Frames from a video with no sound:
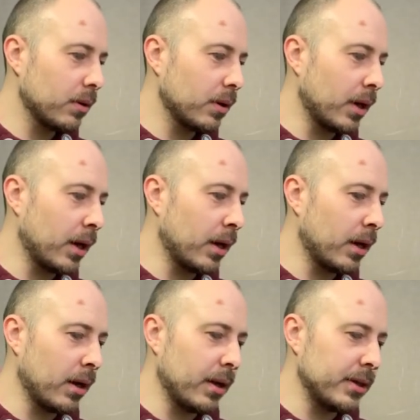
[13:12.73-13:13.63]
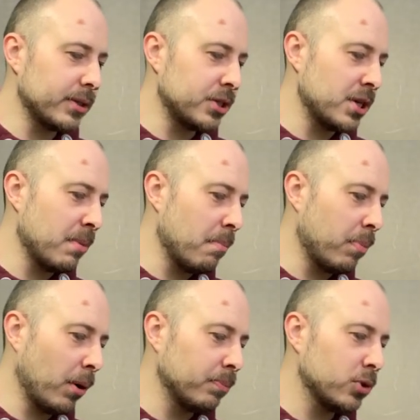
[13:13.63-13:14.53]
It's a Jim and
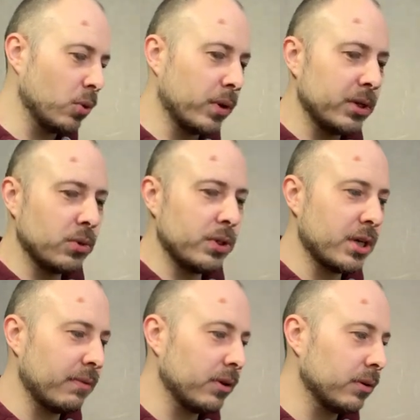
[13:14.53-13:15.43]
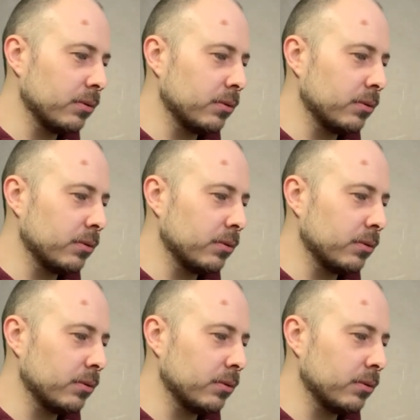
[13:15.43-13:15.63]
Bob talking to each other.